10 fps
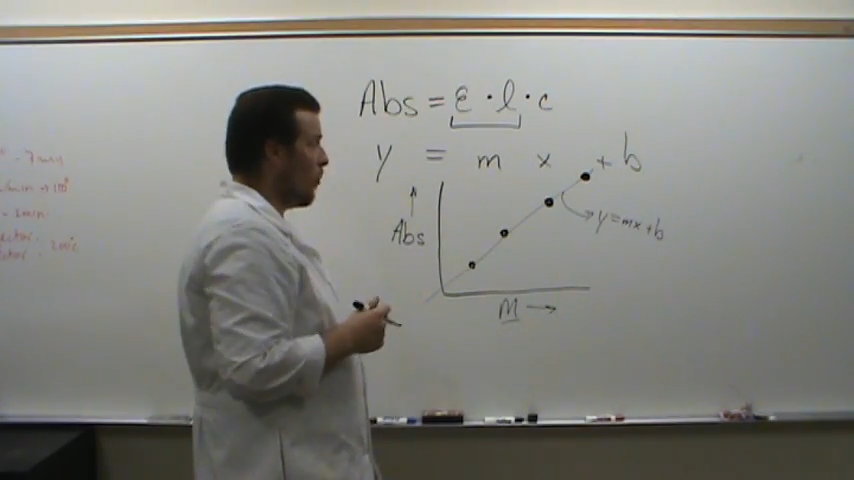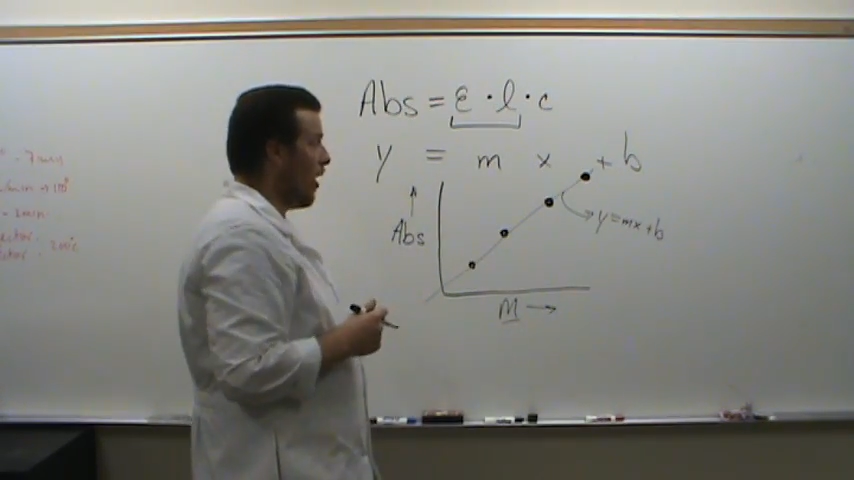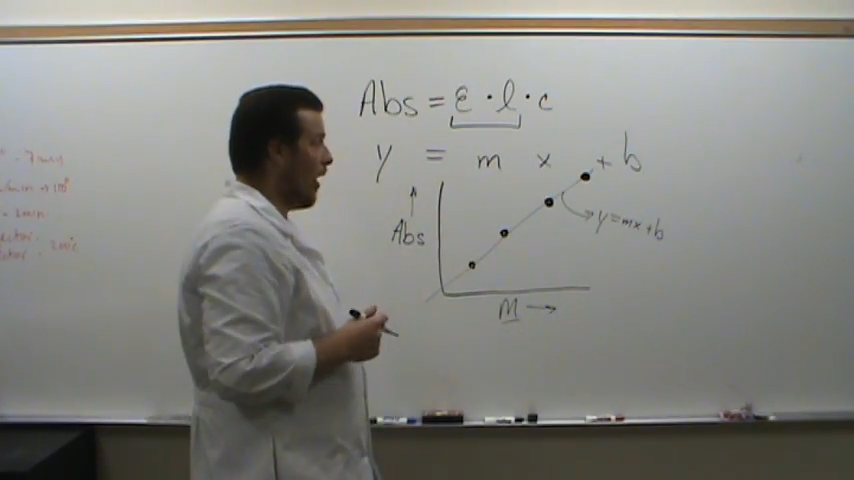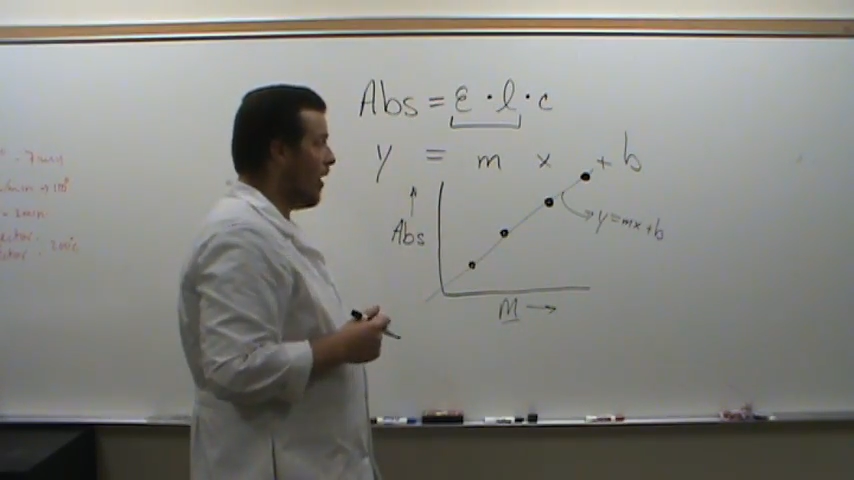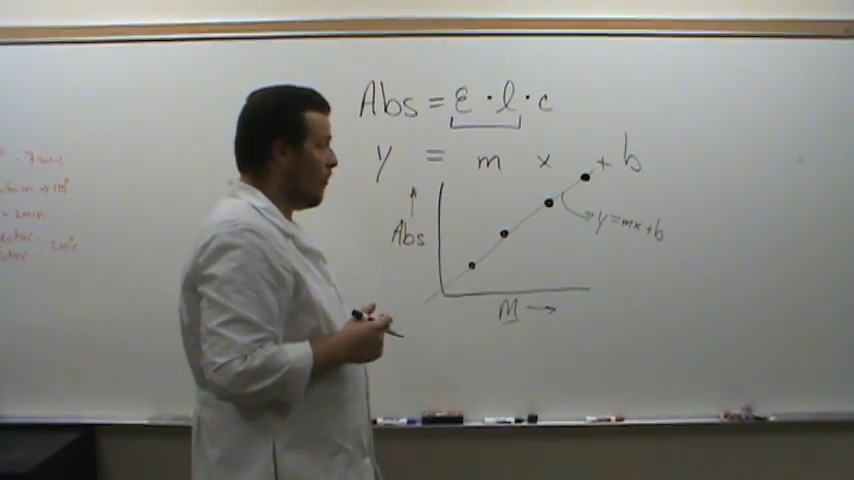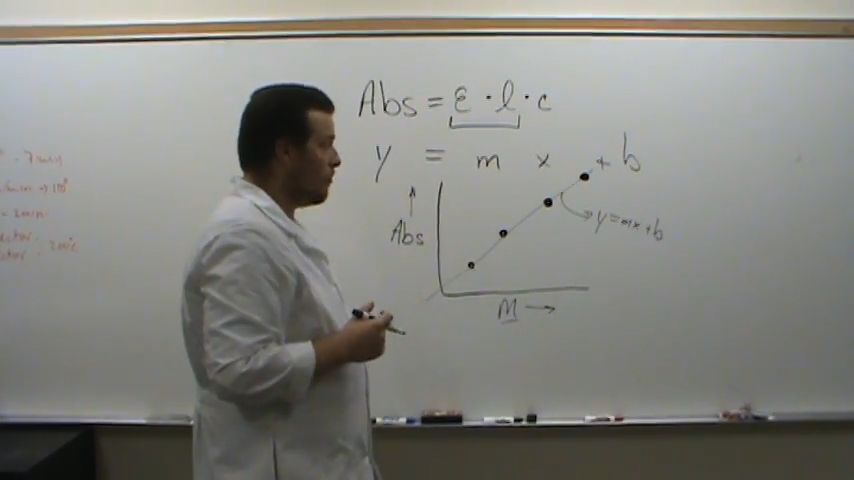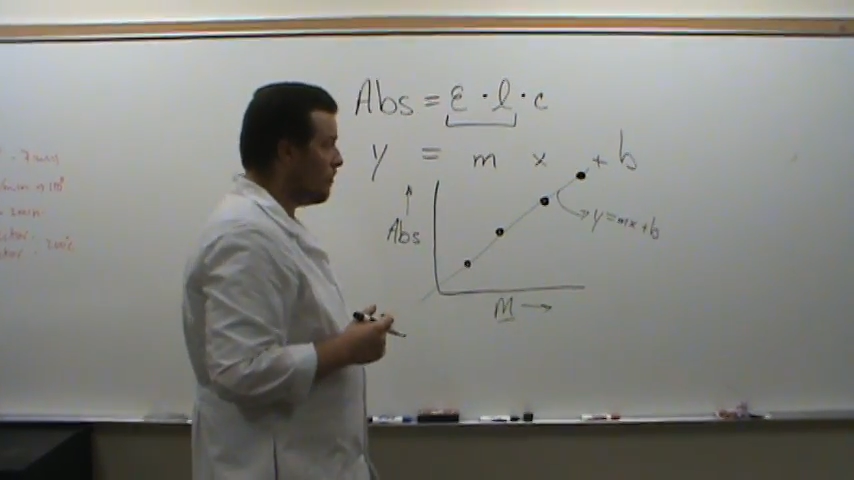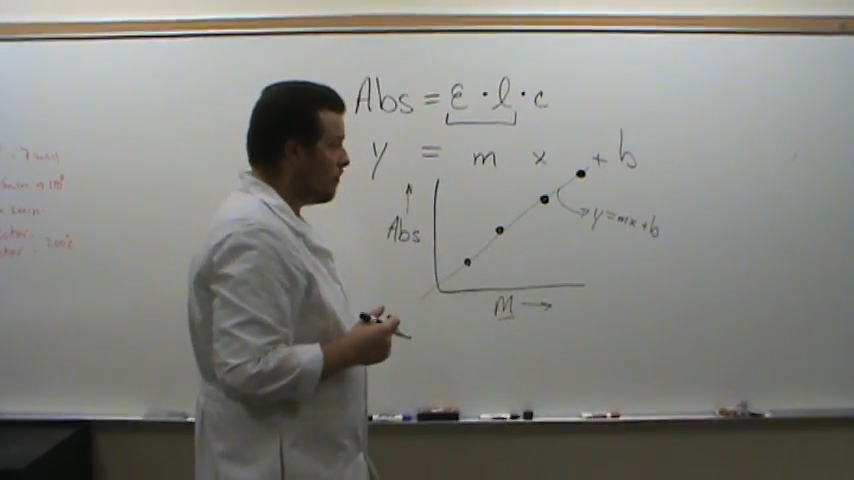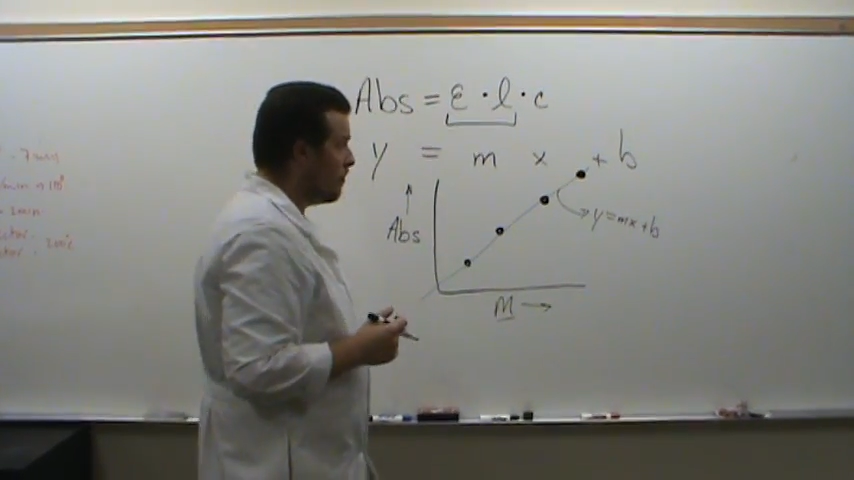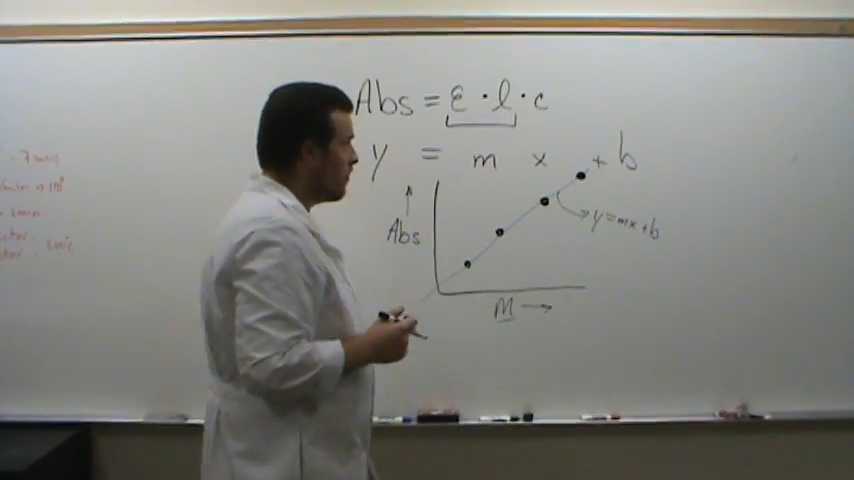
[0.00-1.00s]
way.
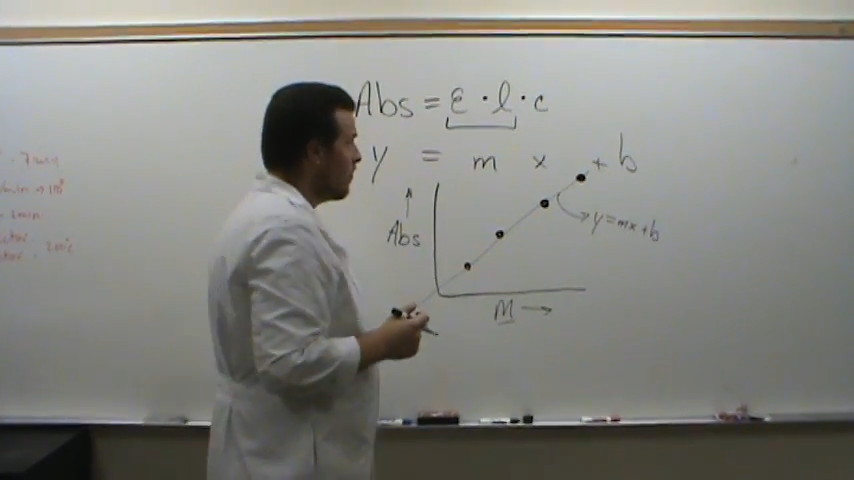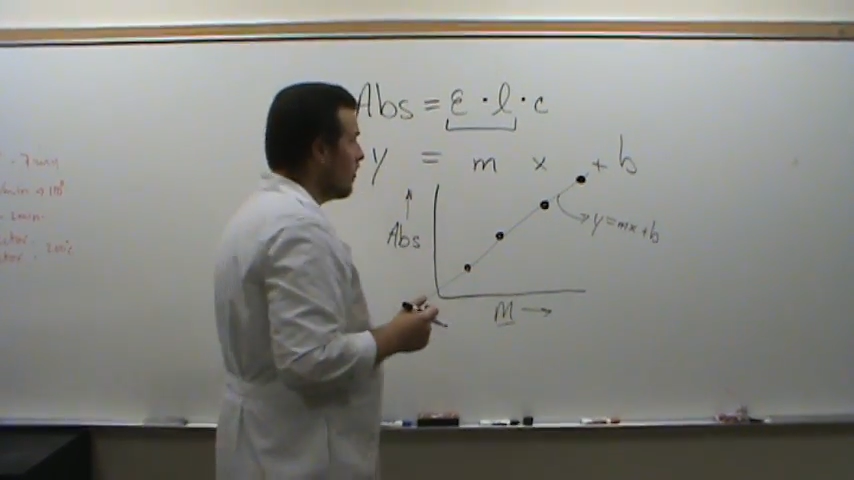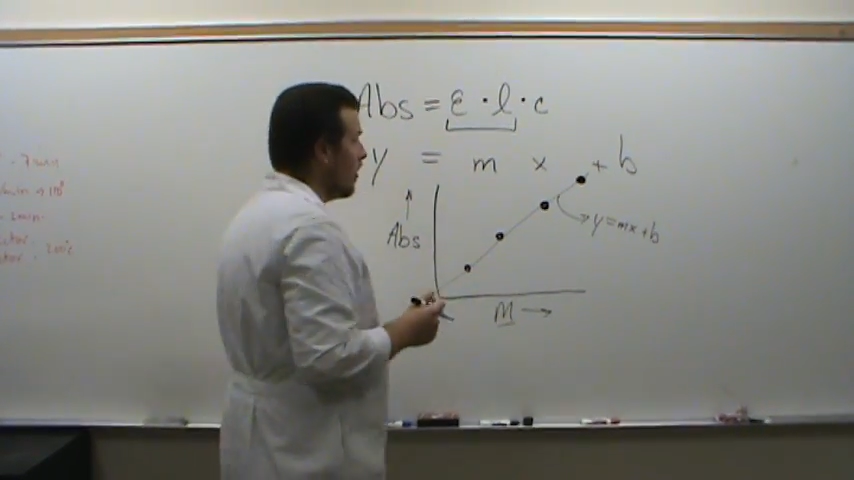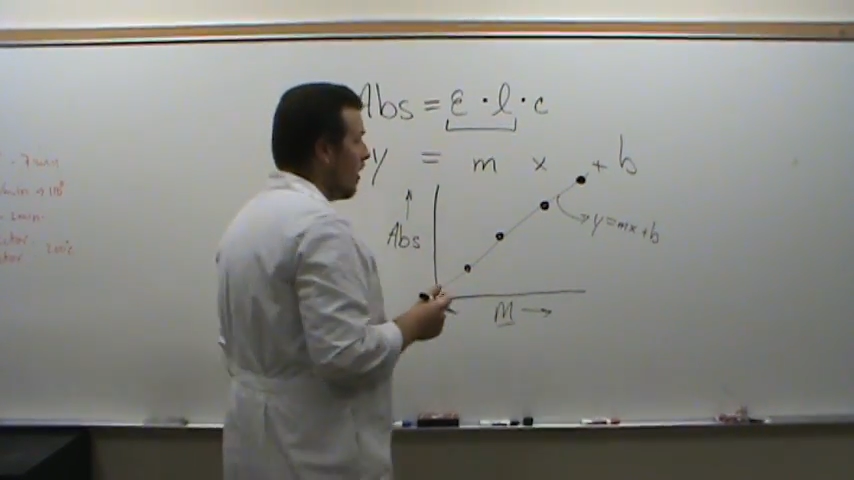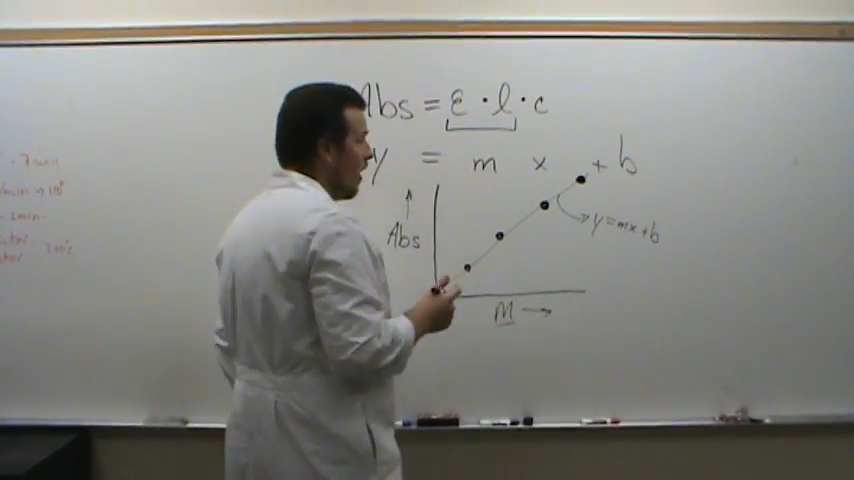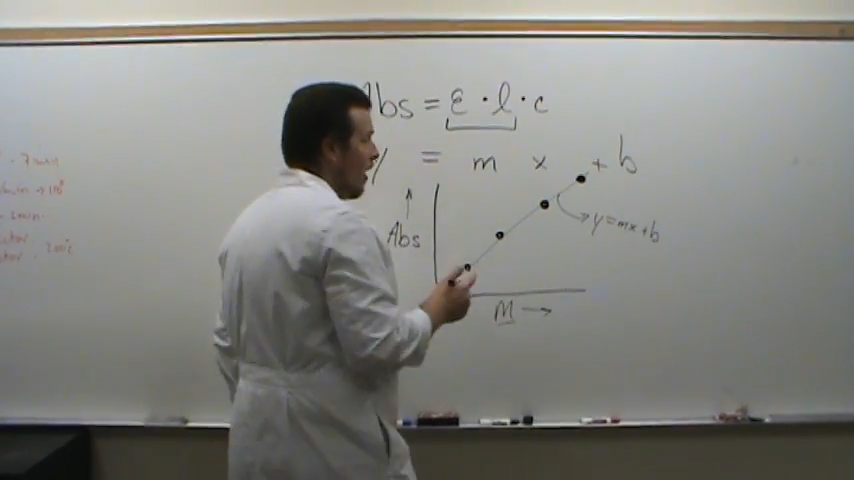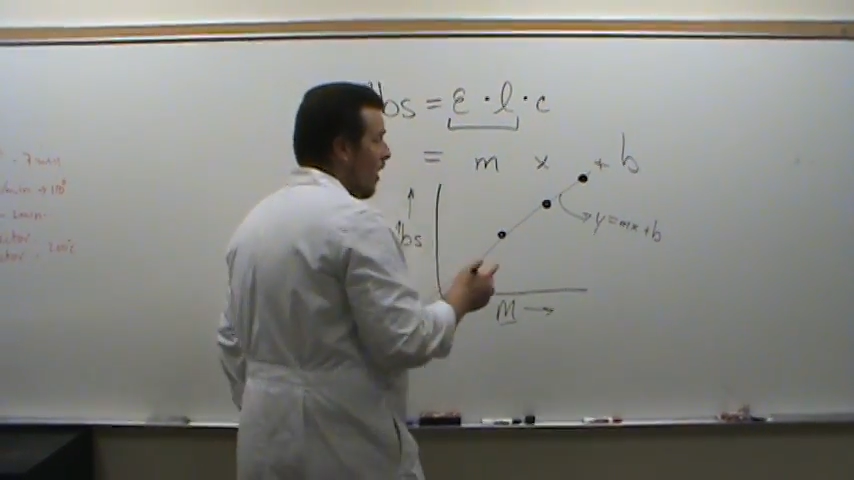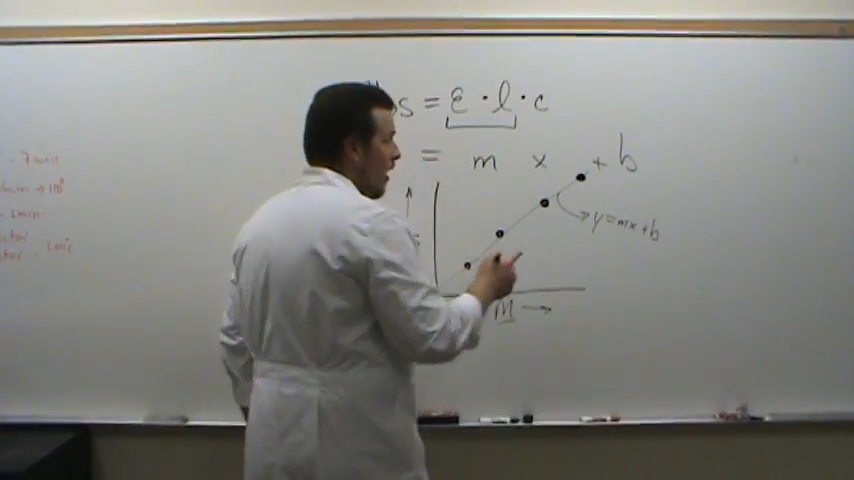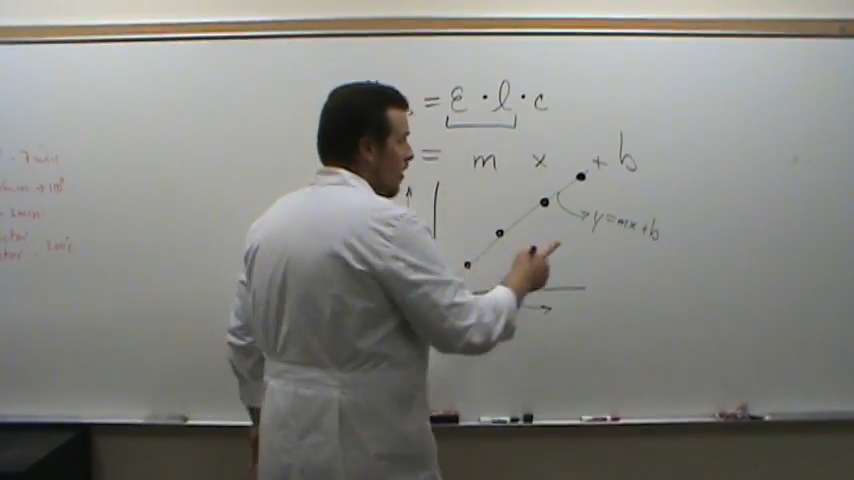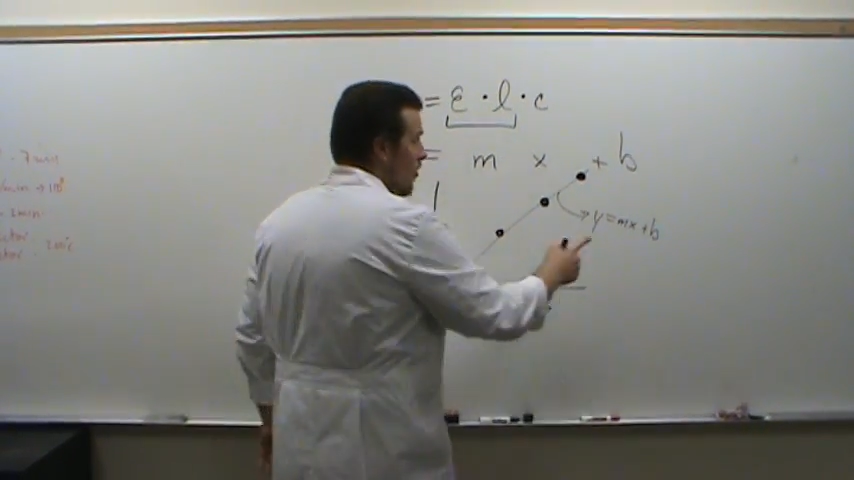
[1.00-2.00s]

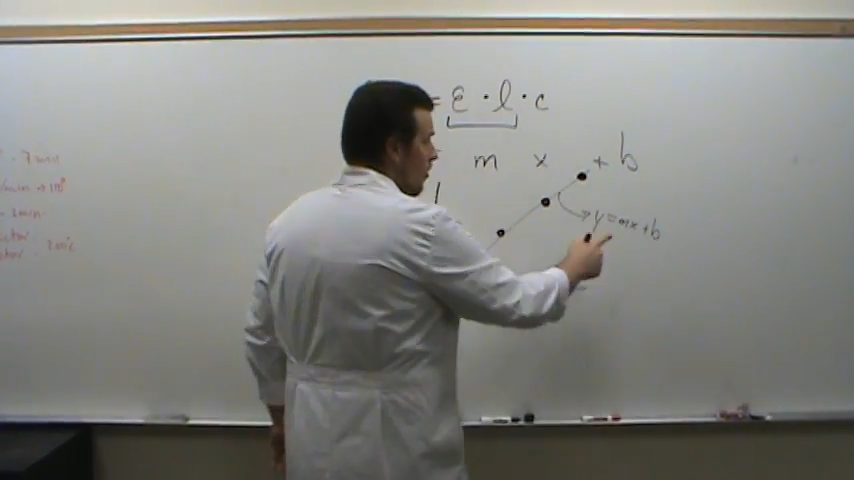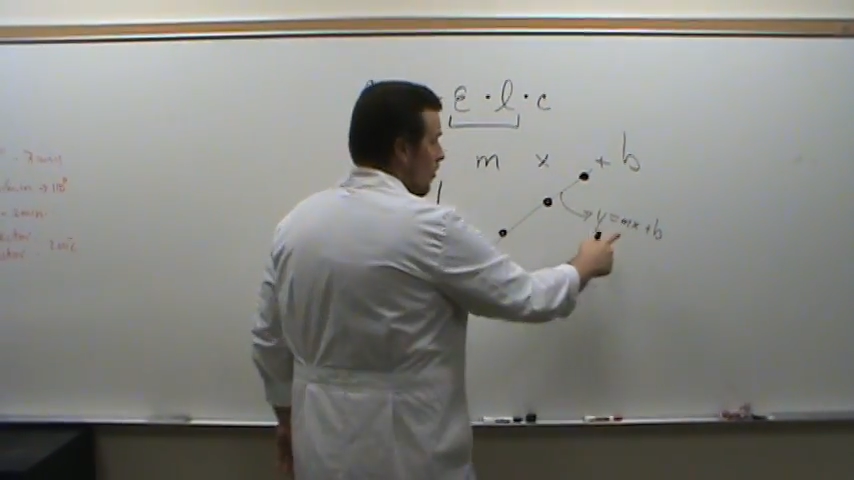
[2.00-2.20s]
And